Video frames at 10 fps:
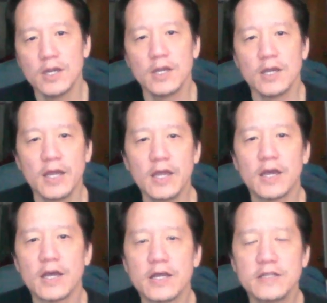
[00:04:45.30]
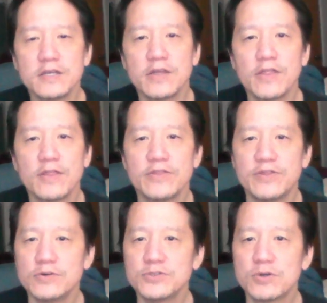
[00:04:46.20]
And
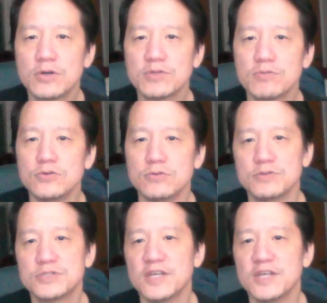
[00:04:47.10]
those are all the rules.